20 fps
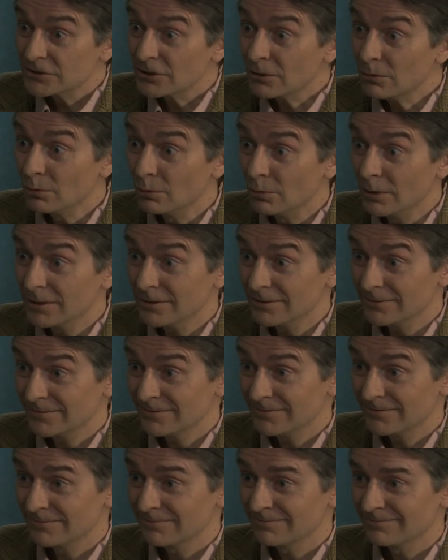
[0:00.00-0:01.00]
So, uh,
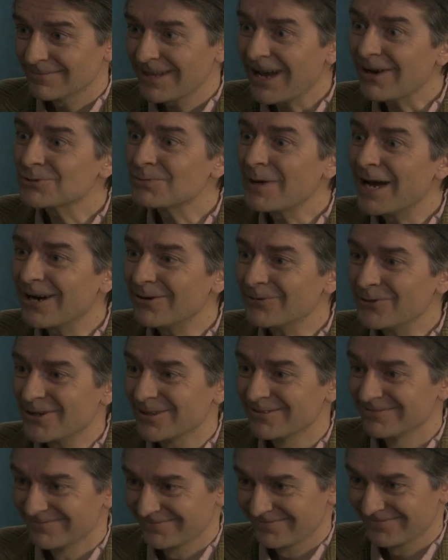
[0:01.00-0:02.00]
how's my
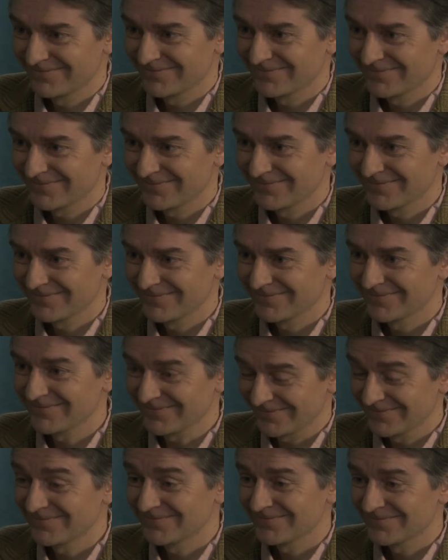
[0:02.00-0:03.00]
hound?
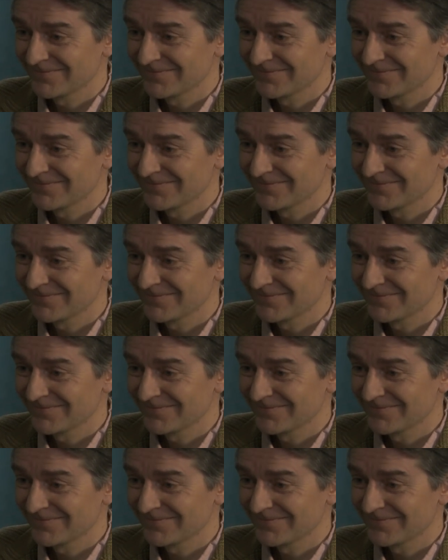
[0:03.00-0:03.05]
Billy.